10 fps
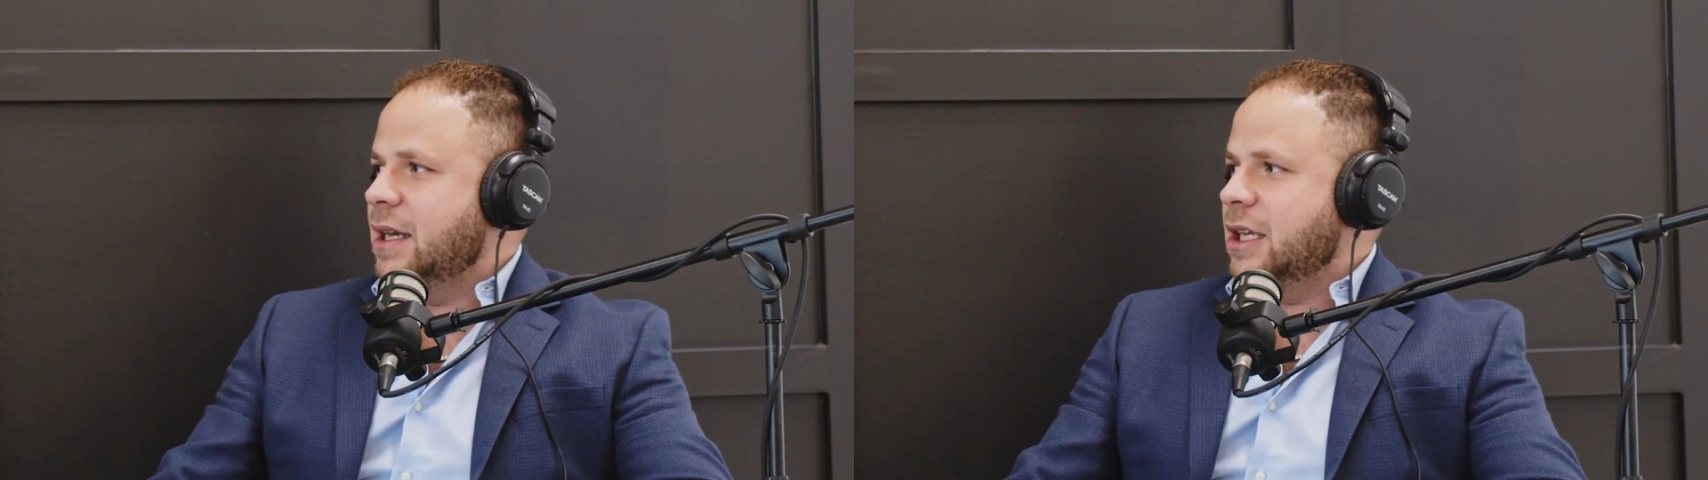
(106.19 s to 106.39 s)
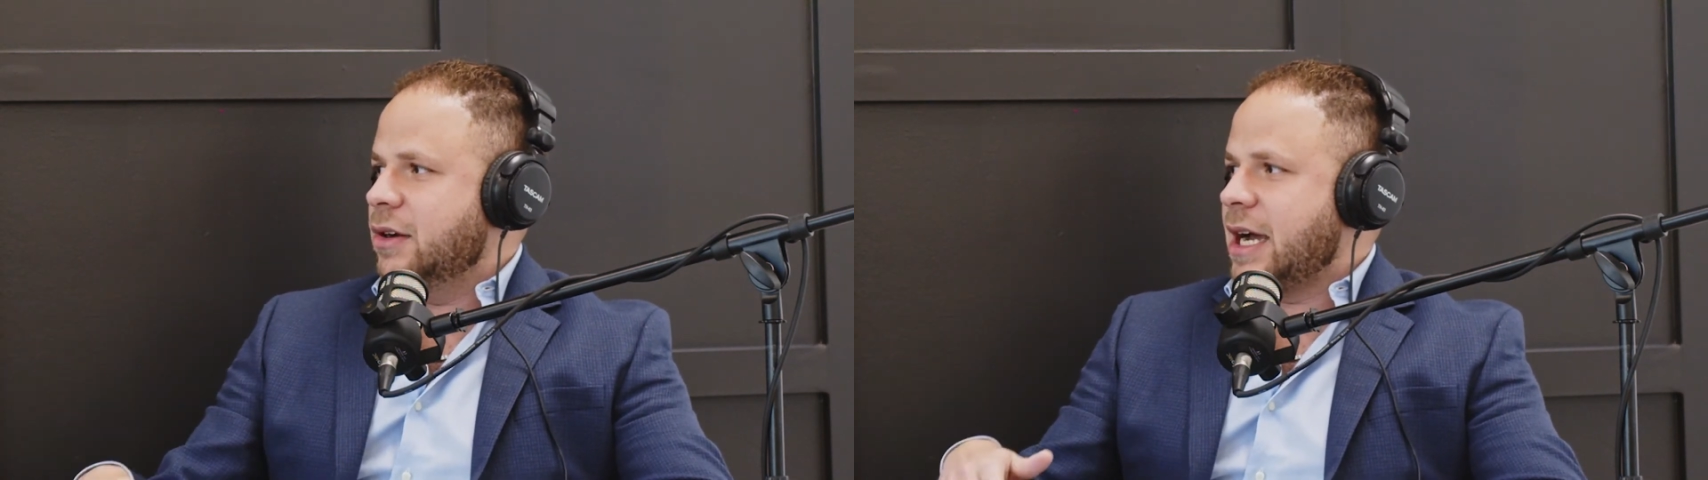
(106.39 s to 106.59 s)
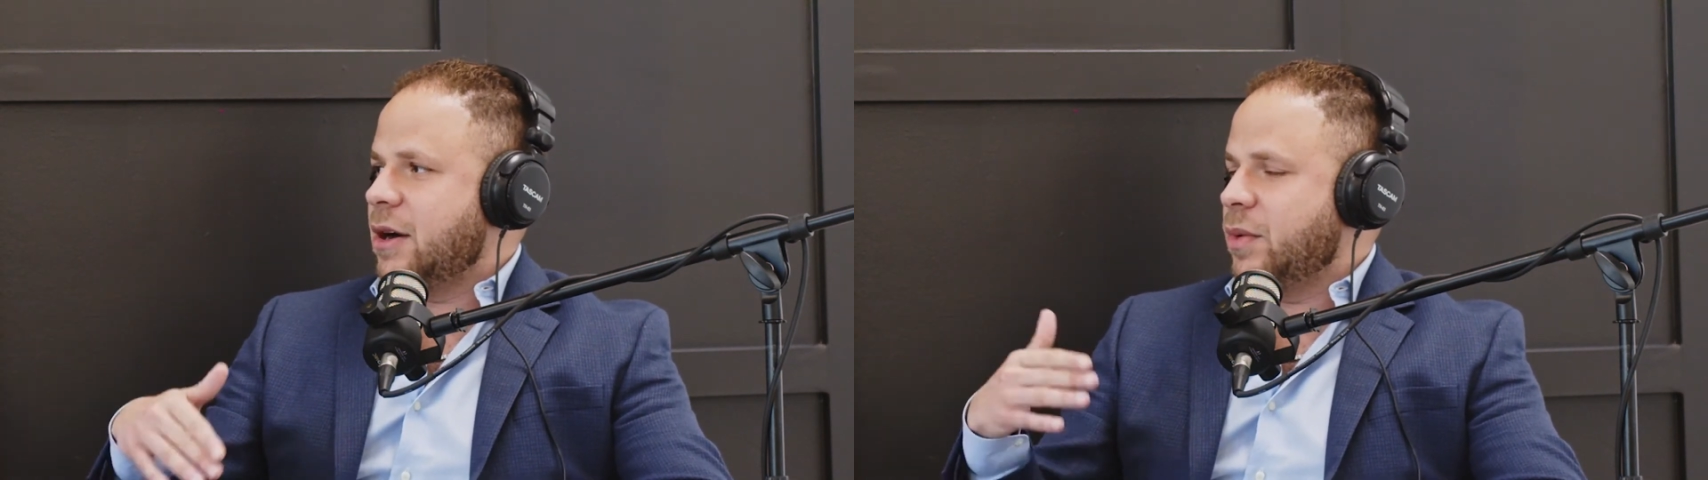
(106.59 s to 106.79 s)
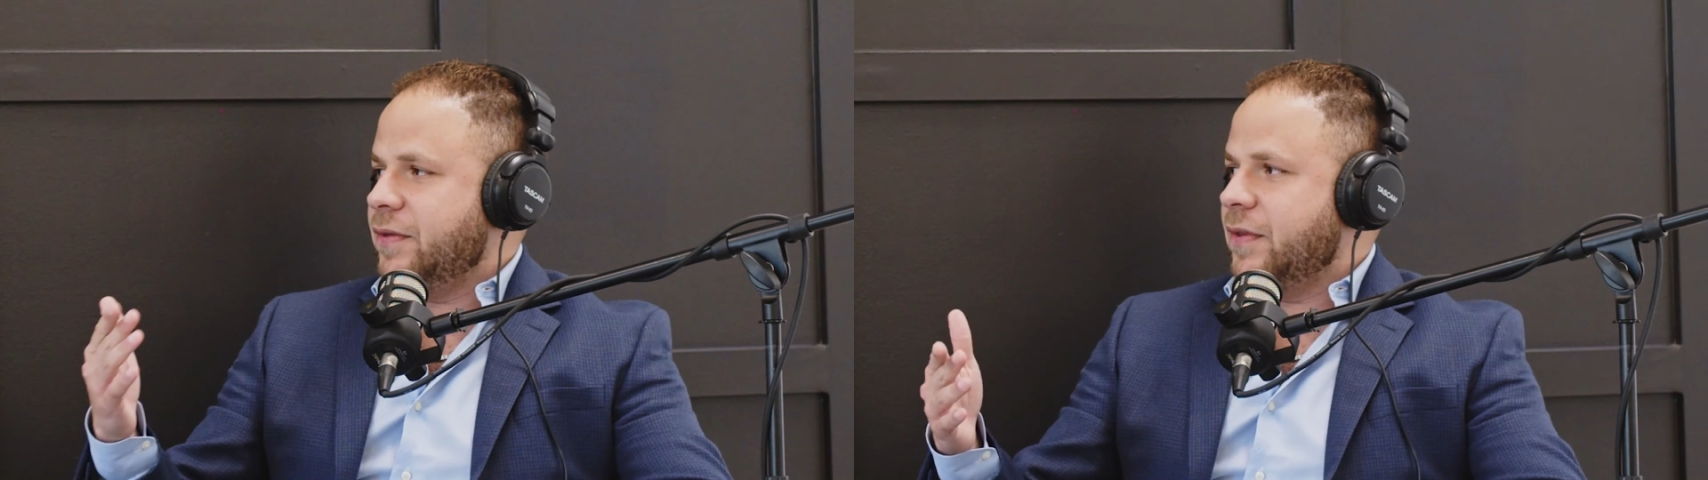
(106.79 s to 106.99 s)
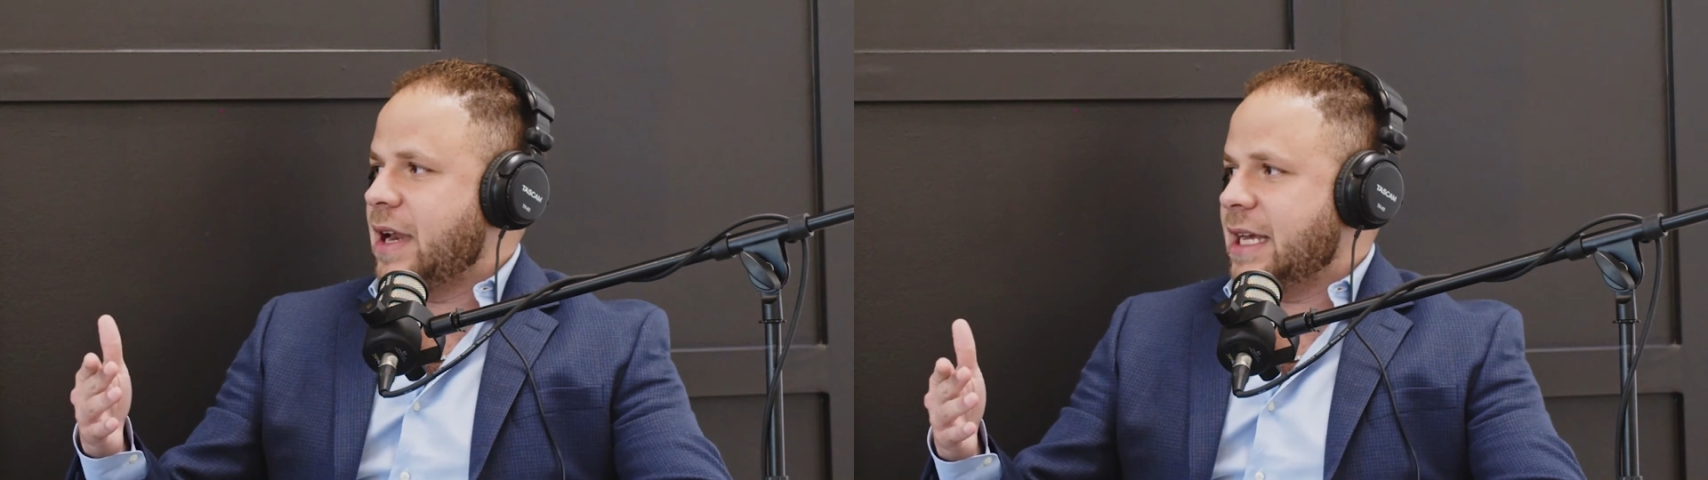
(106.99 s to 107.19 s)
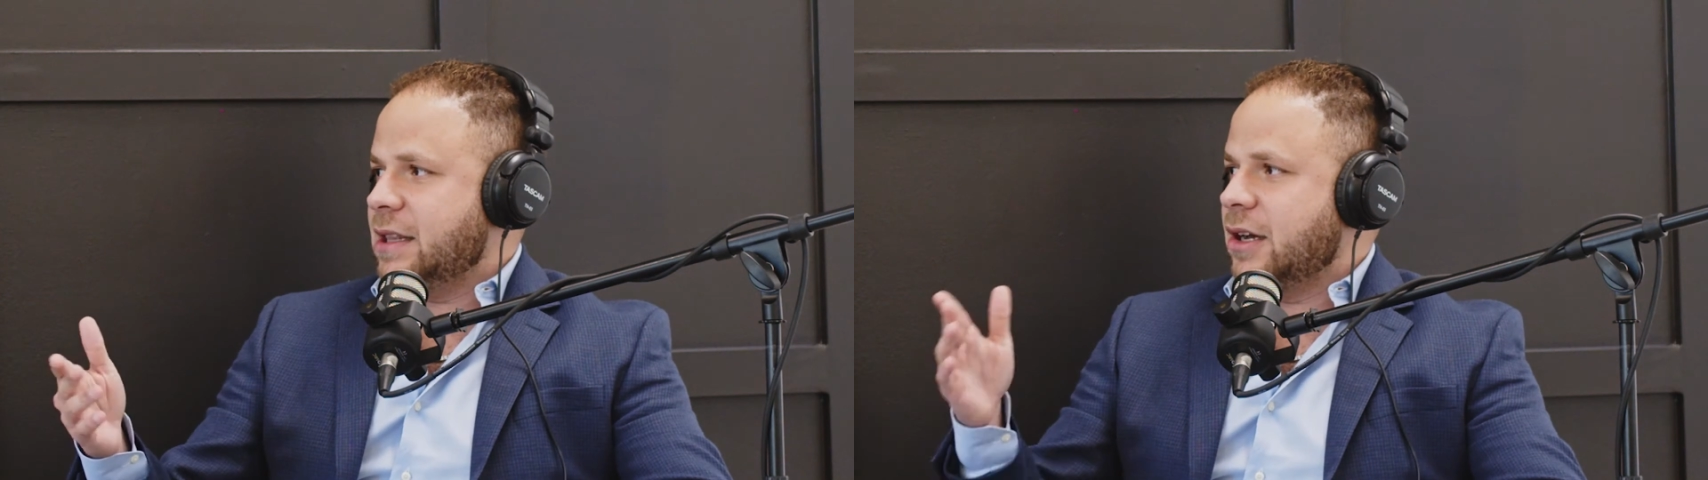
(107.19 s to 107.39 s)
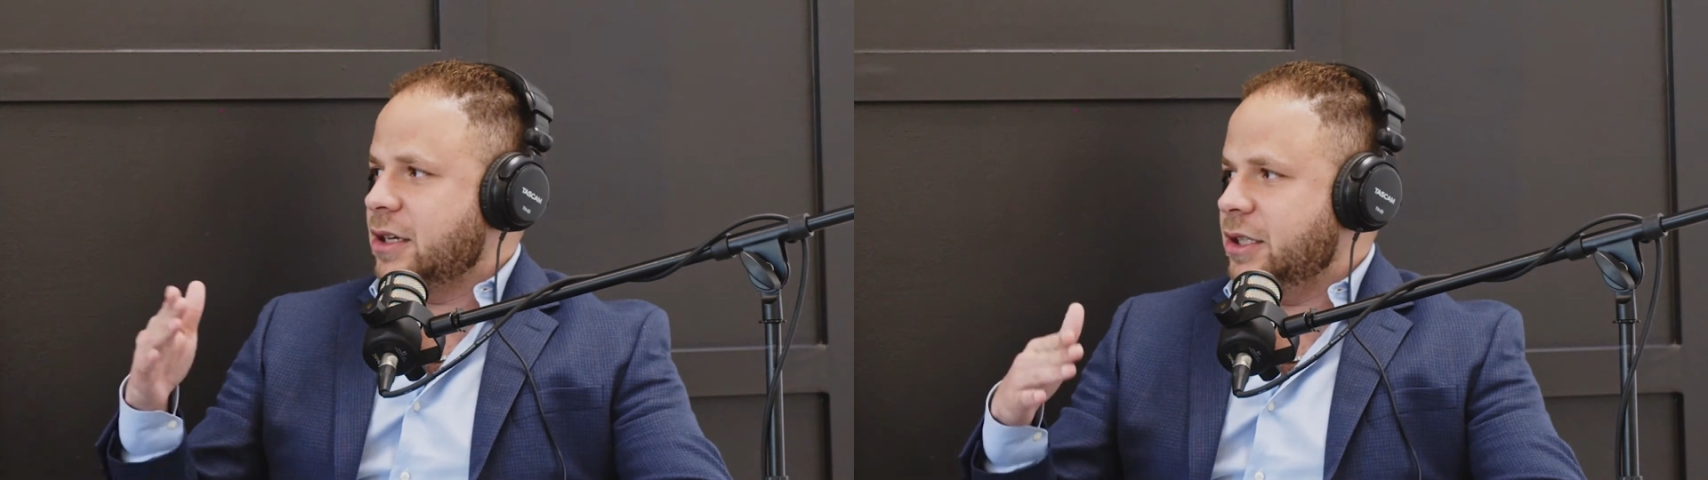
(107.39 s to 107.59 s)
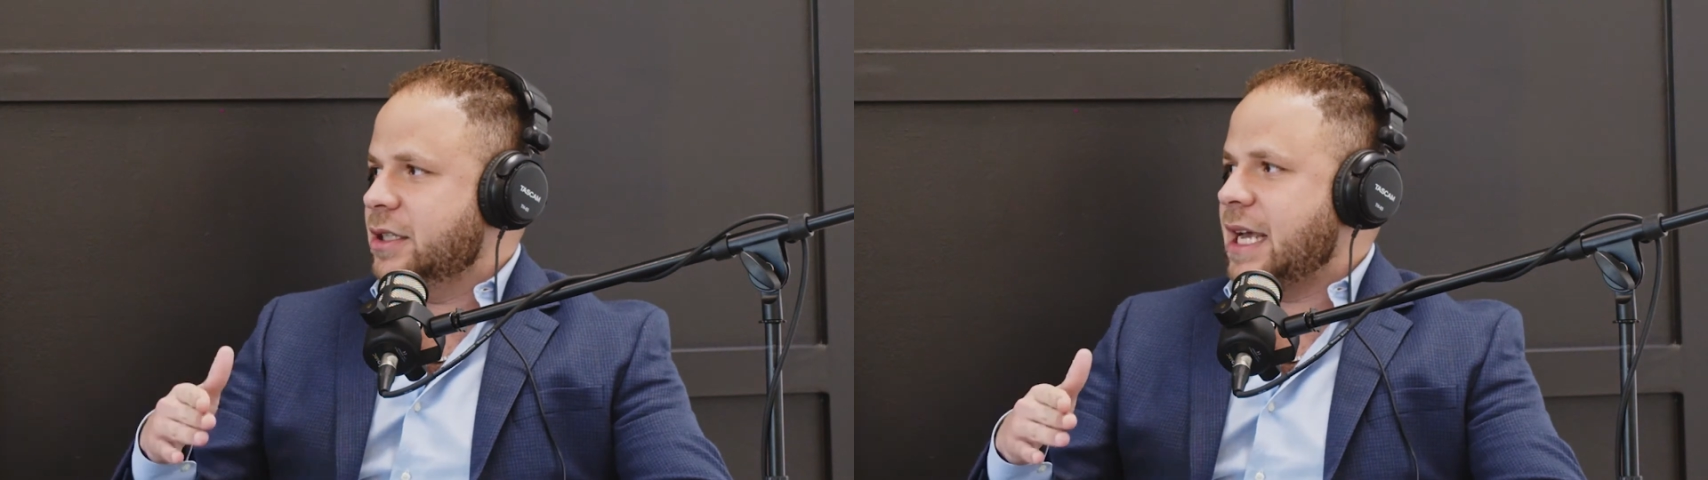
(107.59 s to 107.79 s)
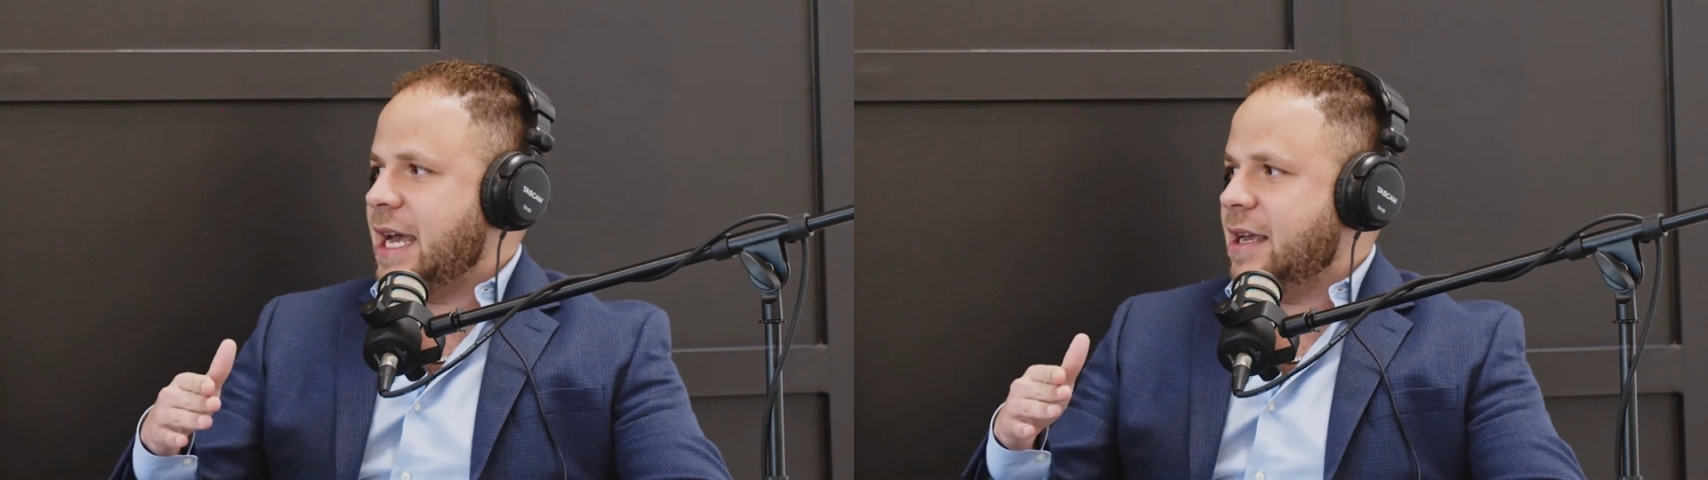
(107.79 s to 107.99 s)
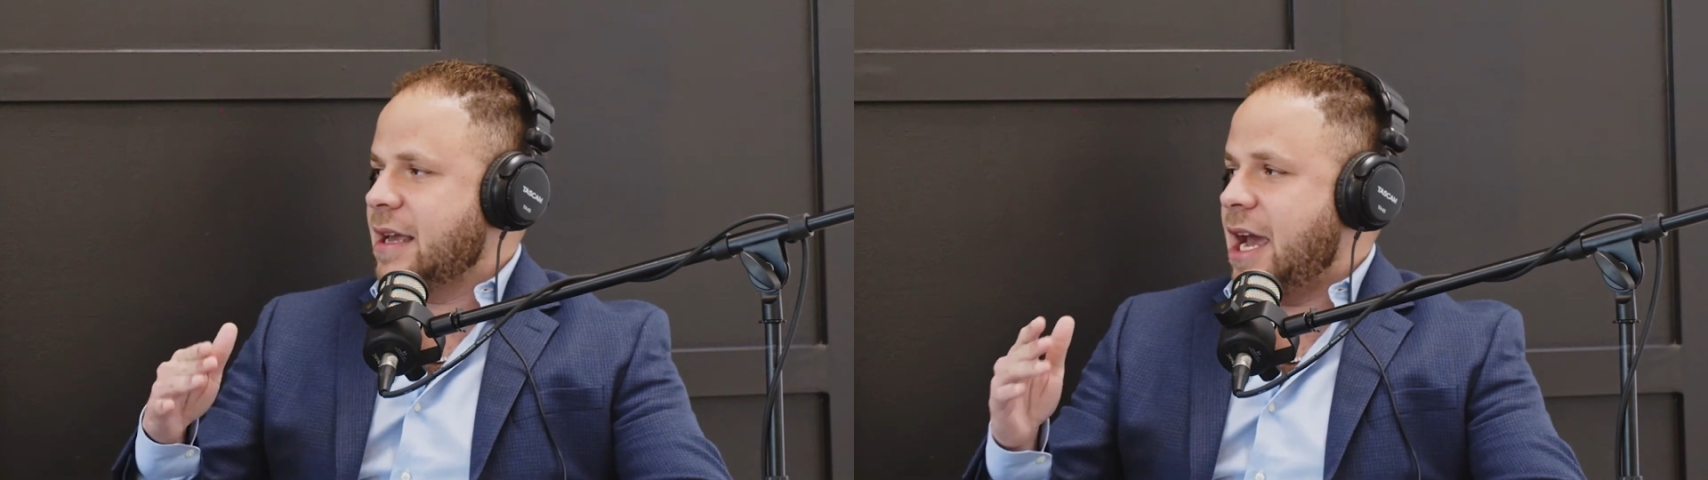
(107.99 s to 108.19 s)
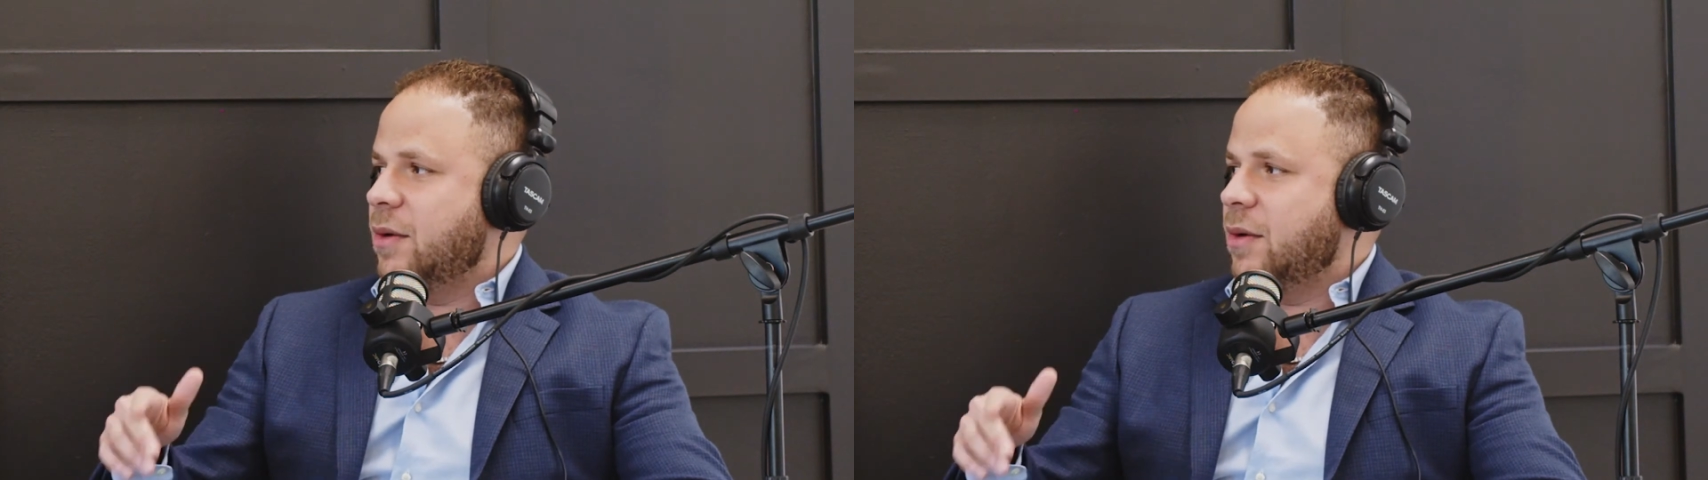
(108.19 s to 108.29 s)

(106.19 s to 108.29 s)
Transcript: you got to reflect on your day